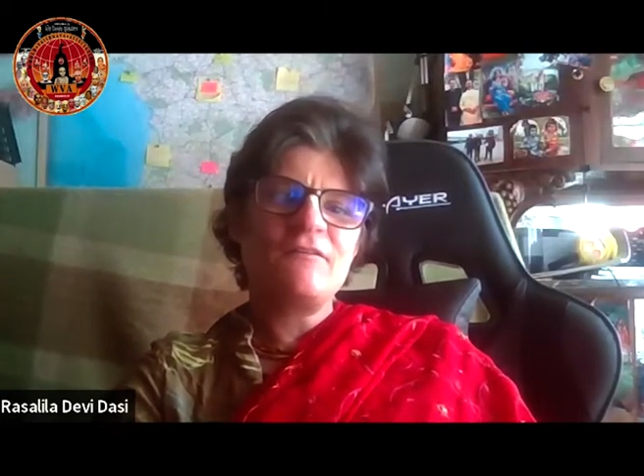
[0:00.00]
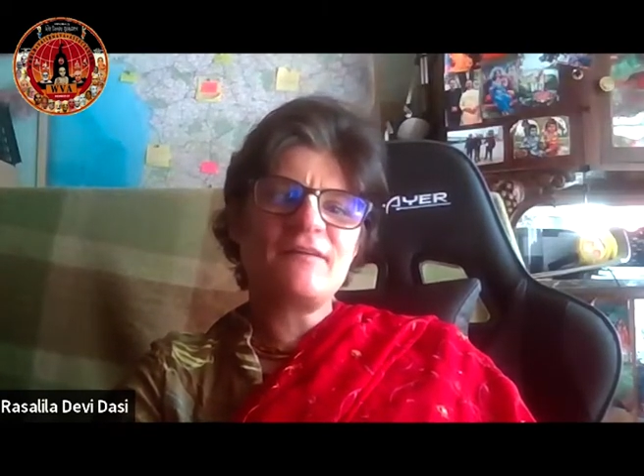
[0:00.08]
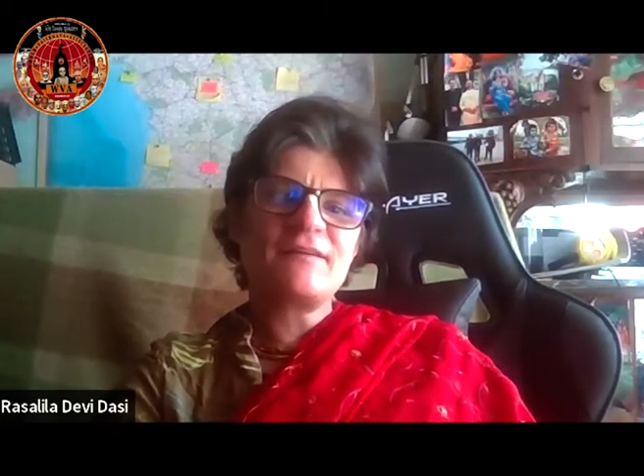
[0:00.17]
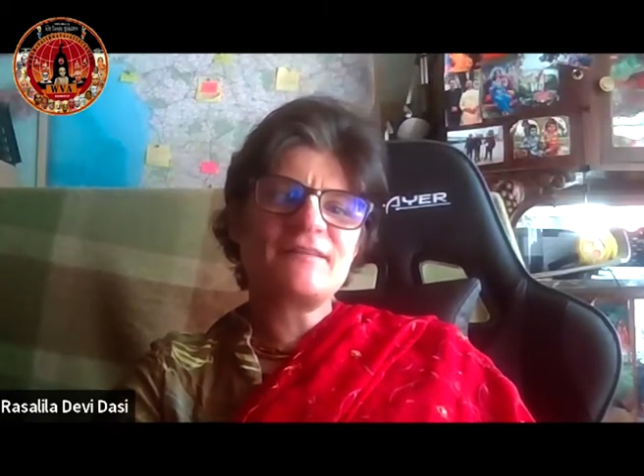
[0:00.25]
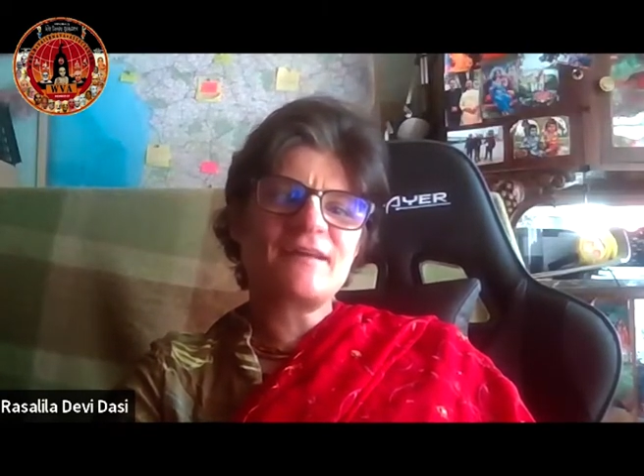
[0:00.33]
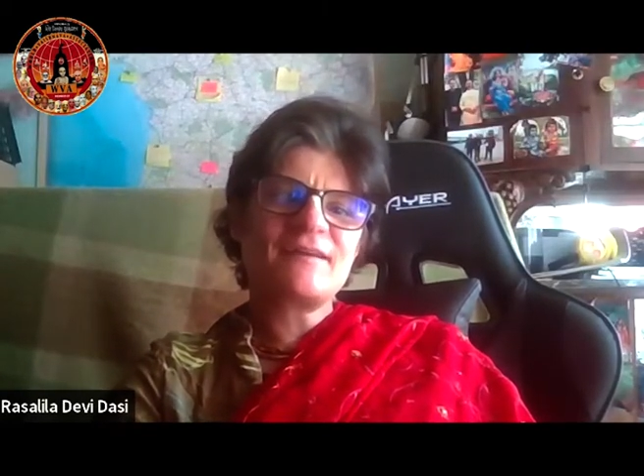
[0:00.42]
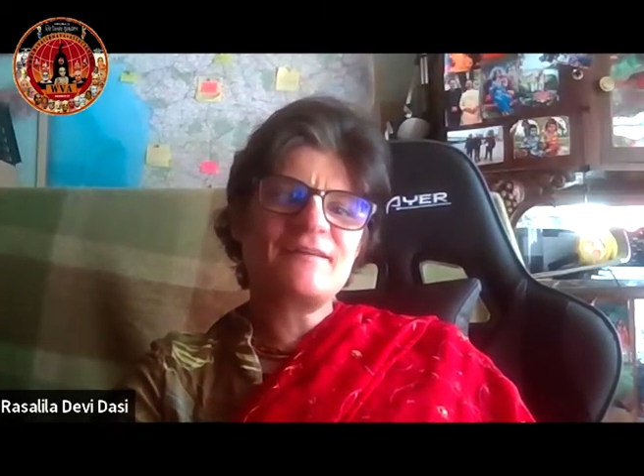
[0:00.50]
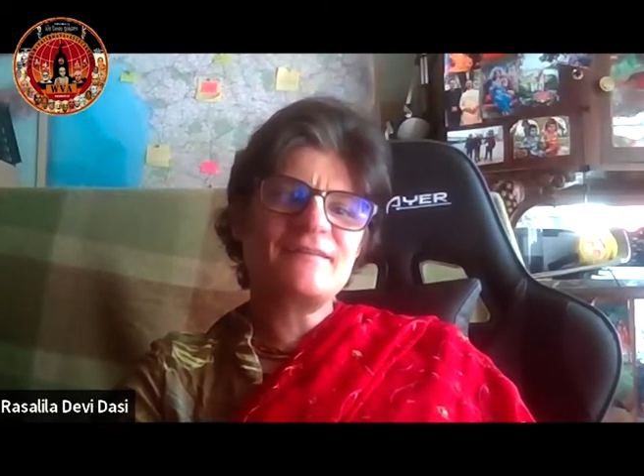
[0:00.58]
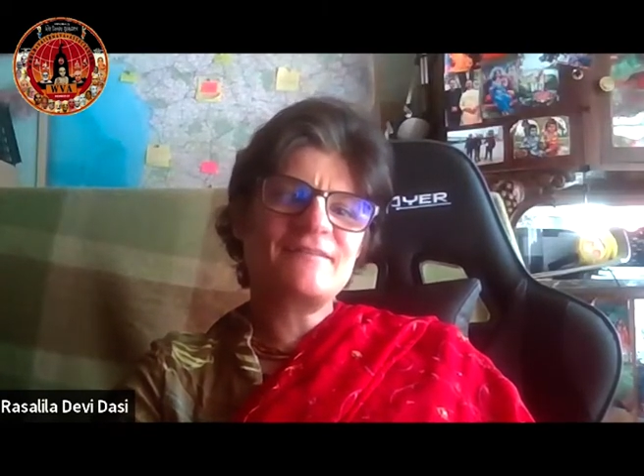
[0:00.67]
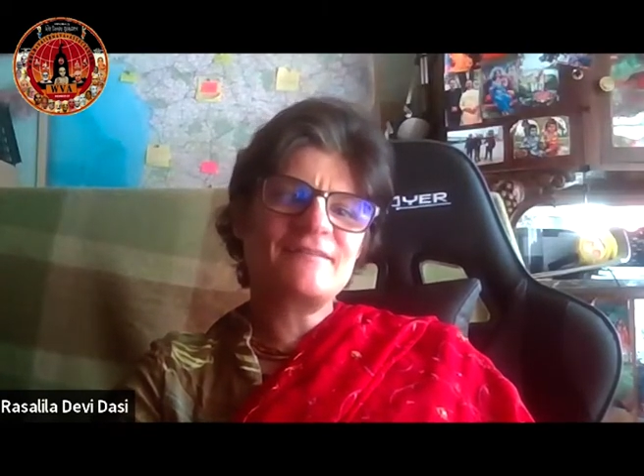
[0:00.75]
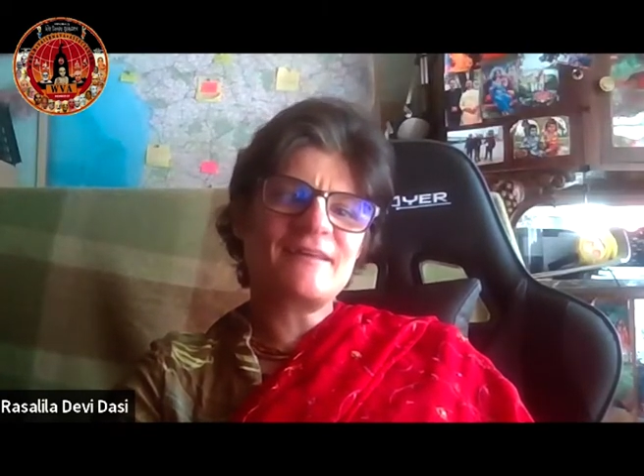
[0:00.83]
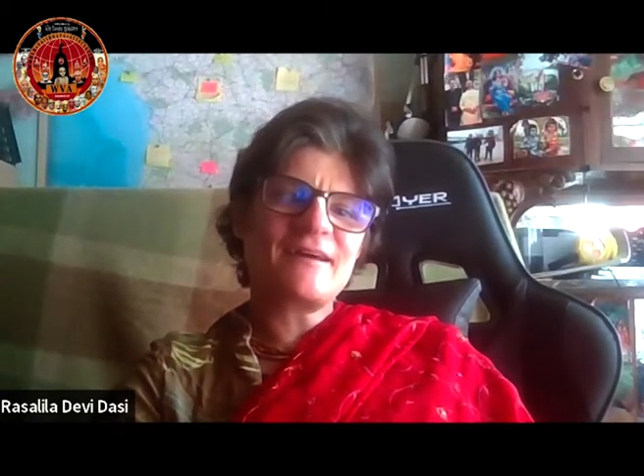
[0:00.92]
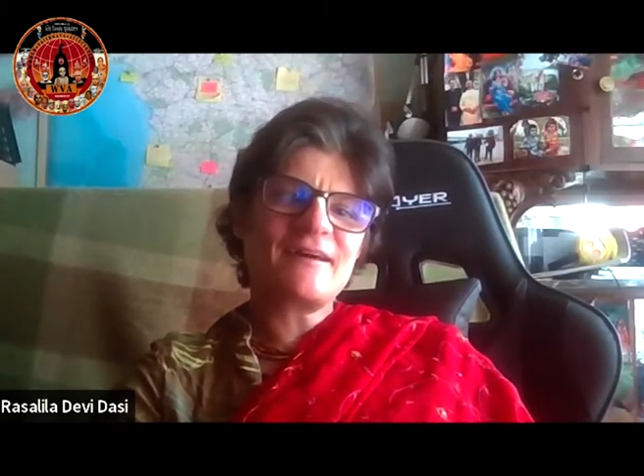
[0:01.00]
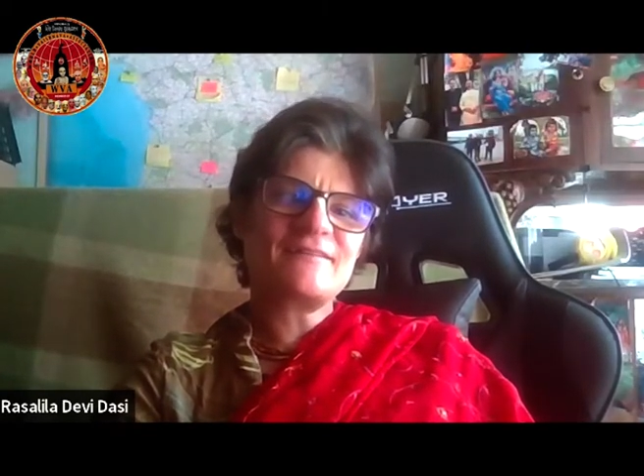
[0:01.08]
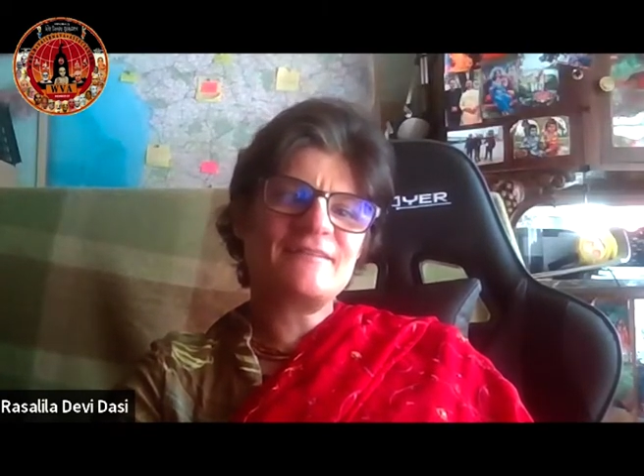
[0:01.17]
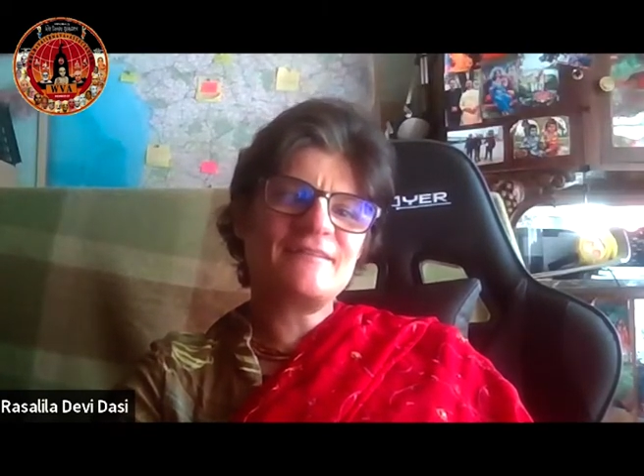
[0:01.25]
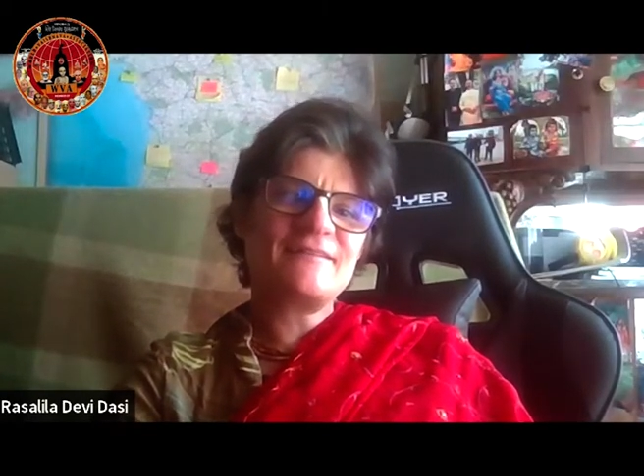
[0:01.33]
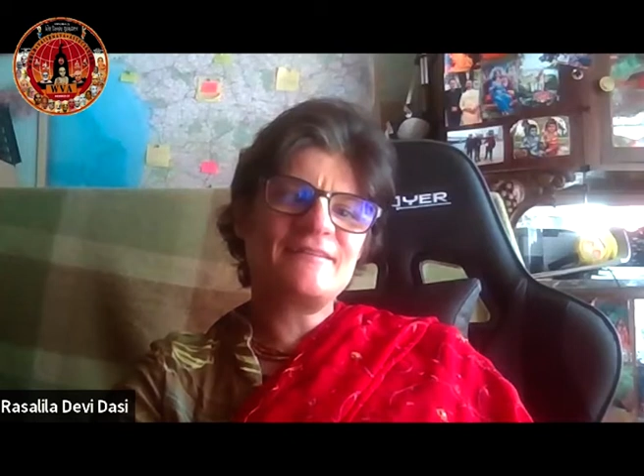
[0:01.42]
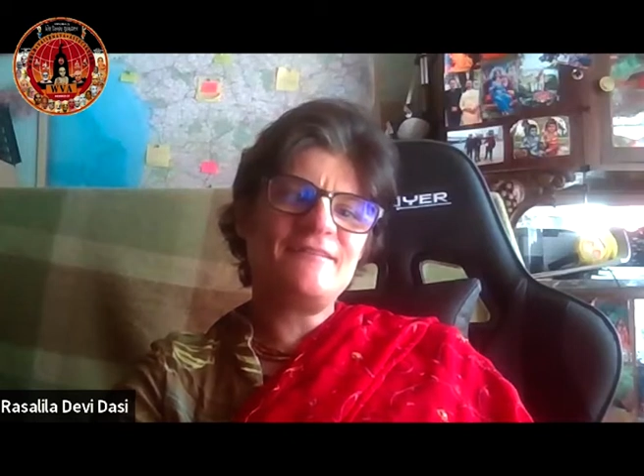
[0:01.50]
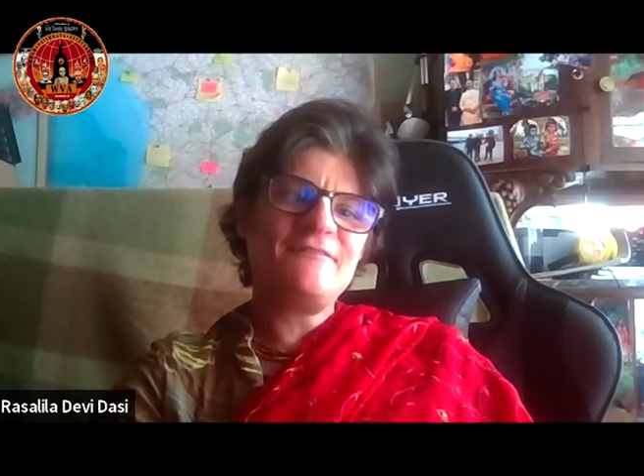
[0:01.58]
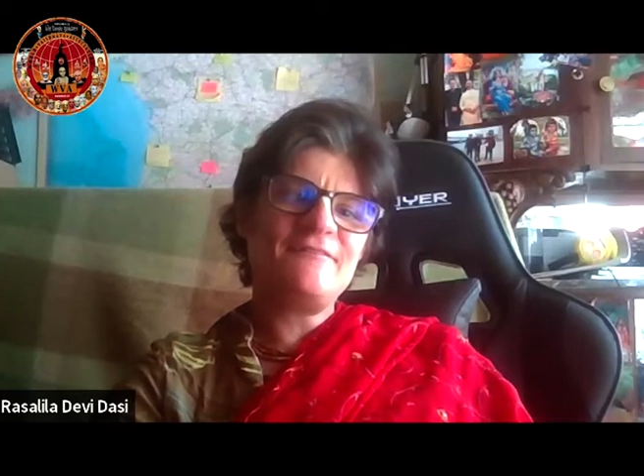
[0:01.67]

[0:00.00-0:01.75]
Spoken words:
that I started